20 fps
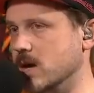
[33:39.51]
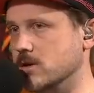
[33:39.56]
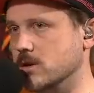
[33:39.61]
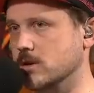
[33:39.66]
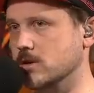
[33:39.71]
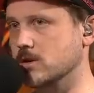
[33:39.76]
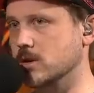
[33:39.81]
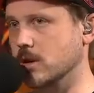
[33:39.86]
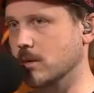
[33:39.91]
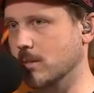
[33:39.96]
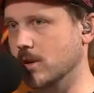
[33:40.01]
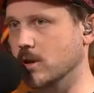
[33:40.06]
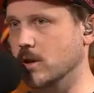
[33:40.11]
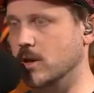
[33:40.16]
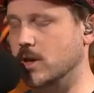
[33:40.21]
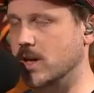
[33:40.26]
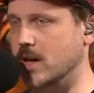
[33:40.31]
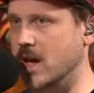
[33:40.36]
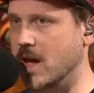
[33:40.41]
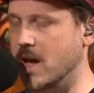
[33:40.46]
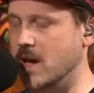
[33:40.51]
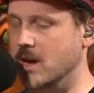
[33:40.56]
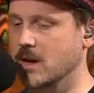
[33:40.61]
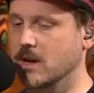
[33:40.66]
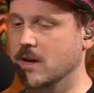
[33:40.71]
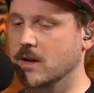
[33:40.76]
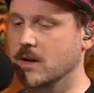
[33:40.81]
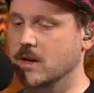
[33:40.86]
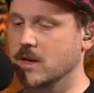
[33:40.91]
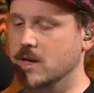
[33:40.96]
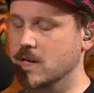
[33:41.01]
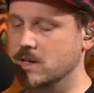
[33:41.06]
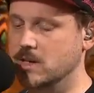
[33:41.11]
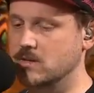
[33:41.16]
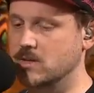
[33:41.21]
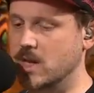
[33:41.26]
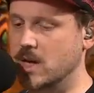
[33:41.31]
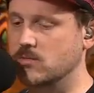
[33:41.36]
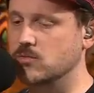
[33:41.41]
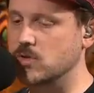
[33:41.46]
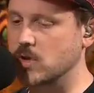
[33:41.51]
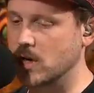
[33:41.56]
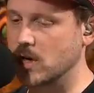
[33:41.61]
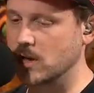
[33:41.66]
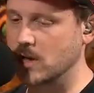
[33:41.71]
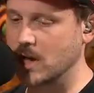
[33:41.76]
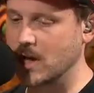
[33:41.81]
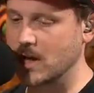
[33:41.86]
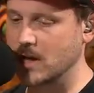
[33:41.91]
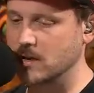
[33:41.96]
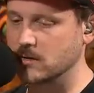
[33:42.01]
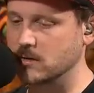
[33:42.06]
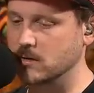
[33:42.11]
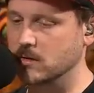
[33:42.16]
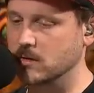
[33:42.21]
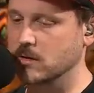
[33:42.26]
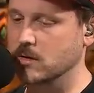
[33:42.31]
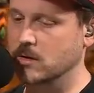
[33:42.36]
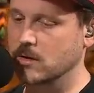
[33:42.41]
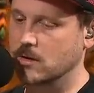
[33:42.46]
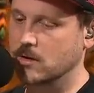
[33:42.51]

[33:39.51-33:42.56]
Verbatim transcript: actually should have been looking at instead of Trey Lance?